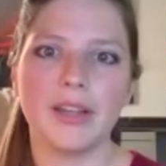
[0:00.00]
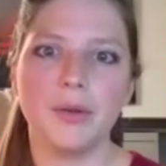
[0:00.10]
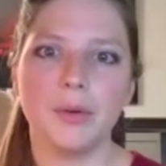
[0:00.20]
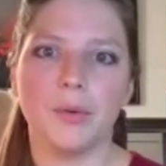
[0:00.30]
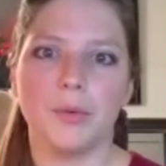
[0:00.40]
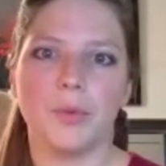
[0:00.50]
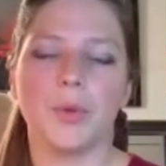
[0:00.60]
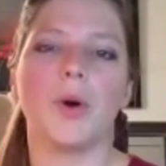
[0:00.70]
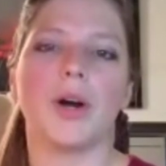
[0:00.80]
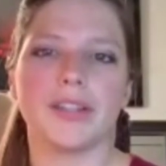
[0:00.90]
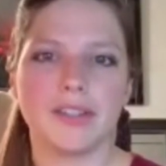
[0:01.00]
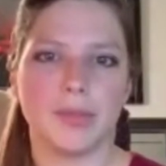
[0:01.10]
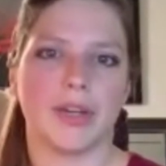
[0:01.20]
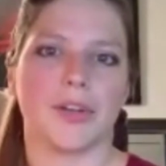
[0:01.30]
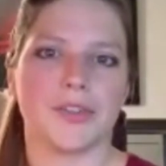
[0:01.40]
who we wanted to
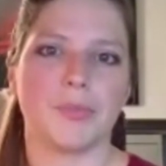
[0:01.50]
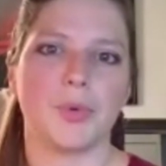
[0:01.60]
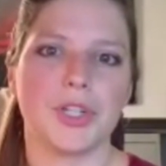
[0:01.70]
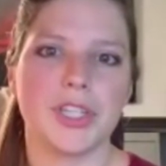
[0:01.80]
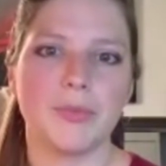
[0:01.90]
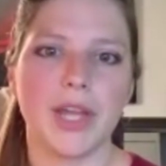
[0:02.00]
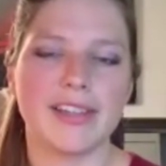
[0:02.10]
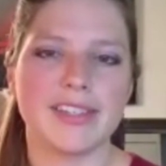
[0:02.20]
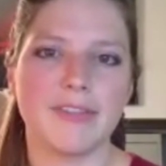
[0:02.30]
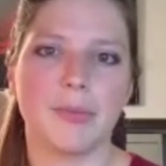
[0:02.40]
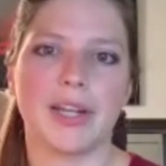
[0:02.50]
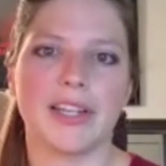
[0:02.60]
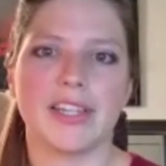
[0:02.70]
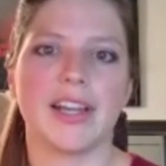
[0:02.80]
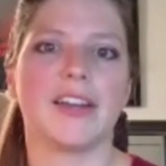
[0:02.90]
be on our support team, we asked
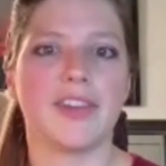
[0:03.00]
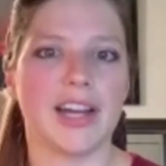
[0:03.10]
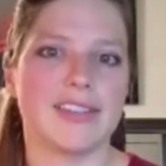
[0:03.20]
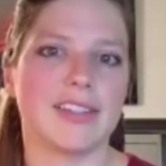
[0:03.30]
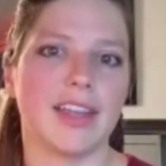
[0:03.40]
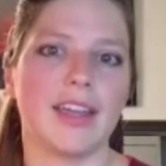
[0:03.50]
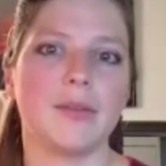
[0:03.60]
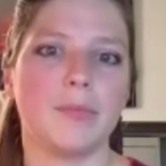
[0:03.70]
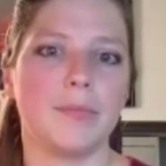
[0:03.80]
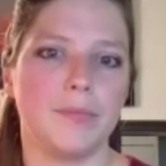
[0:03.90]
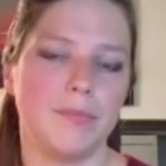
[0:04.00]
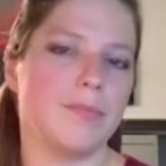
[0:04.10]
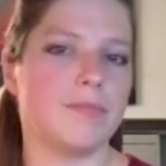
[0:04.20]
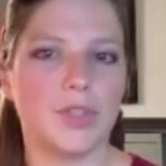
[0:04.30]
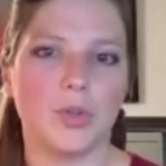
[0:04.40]
everybody to kind of isolate
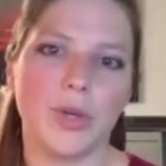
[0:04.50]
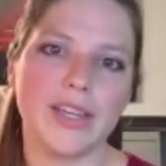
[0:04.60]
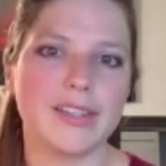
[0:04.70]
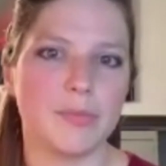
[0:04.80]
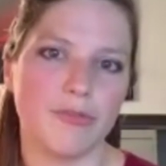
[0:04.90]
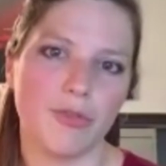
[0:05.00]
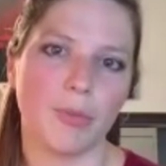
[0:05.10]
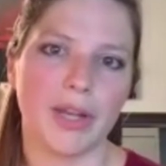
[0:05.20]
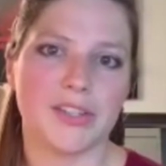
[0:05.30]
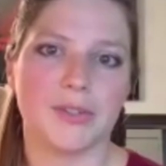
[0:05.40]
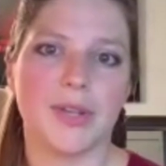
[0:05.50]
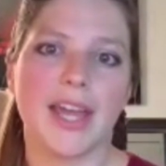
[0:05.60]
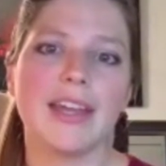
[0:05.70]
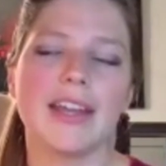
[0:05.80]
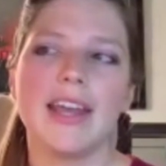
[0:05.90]
two weeks before my due
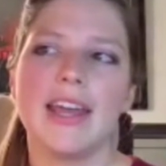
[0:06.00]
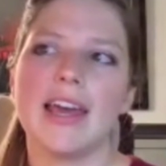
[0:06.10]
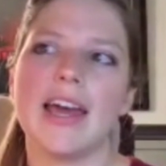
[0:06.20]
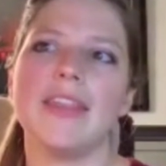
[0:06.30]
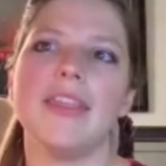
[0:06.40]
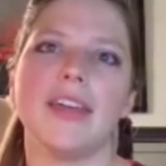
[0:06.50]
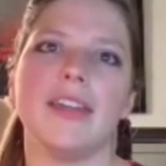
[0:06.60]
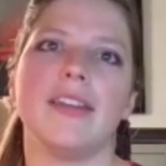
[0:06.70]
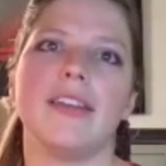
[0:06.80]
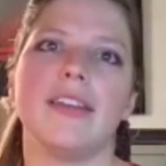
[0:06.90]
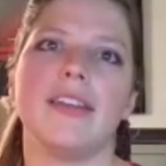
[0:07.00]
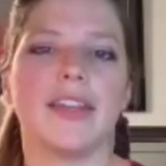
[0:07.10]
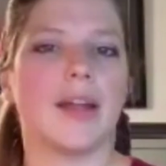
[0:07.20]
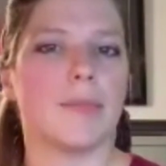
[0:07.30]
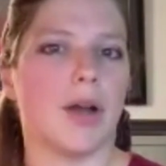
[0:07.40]
date. And then I
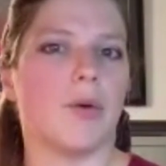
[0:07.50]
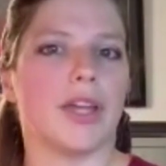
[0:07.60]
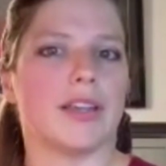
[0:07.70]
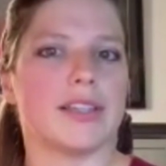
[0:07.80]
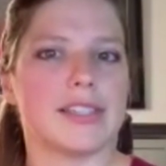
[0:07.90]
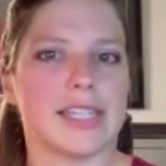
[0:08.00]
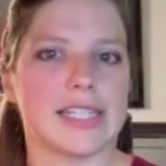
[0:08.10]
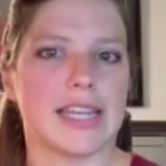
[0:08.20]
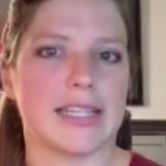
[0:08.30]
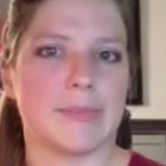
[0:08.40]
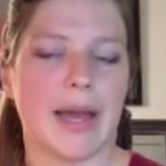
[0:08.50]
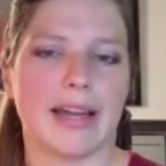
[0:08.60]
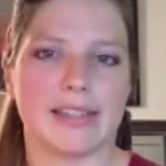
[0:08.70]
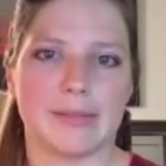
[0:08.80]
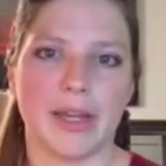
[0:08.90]
ended up going six days
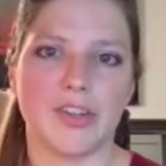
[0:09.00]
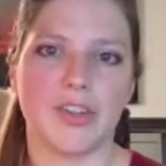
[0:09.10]
past my due